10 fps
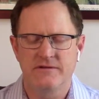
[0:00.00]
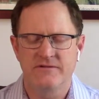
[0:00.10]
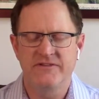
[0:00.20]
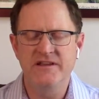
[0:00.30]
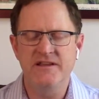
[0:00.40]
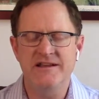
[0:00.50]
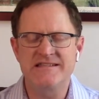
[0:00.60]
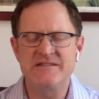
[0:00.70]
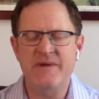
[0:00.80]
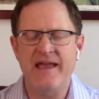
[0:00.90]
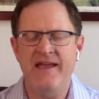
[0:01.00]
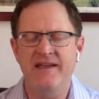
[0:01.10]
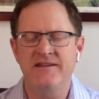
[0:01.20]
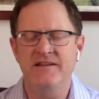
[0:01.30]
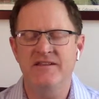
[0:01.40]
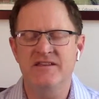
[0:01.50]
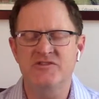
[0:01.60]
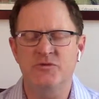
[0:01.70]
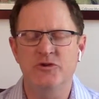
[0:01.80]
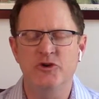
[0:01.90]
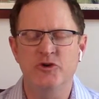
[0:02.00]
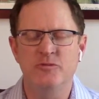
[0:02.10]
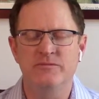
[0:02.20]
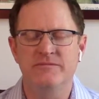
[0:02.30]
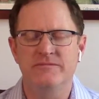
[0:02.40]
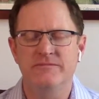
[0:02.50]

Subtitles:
Feel it expand into this room,